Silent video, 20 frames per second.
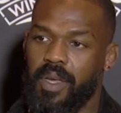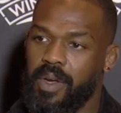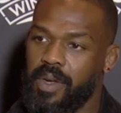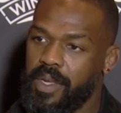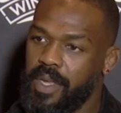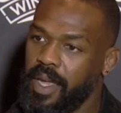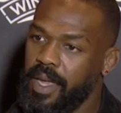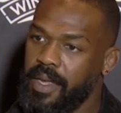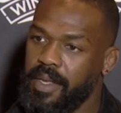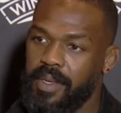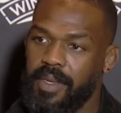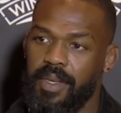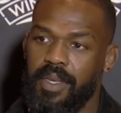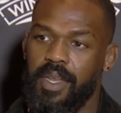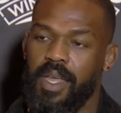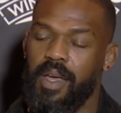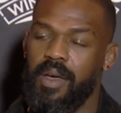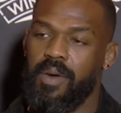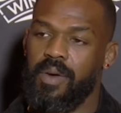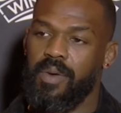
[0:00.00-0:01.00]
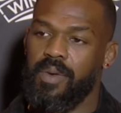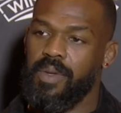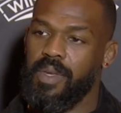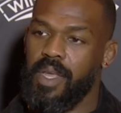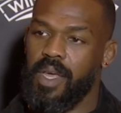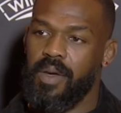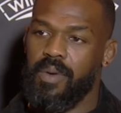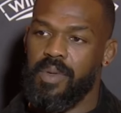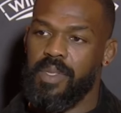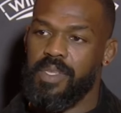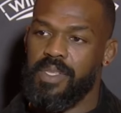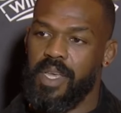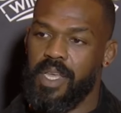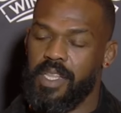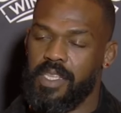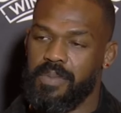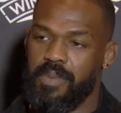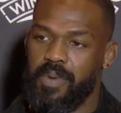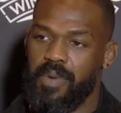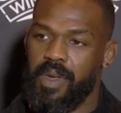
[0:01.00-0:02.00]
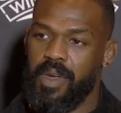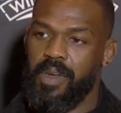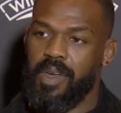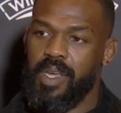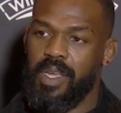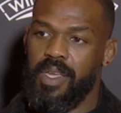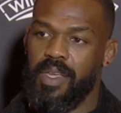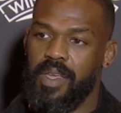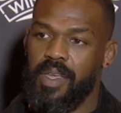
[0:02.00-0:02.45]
okay, now now it's Alex Pereira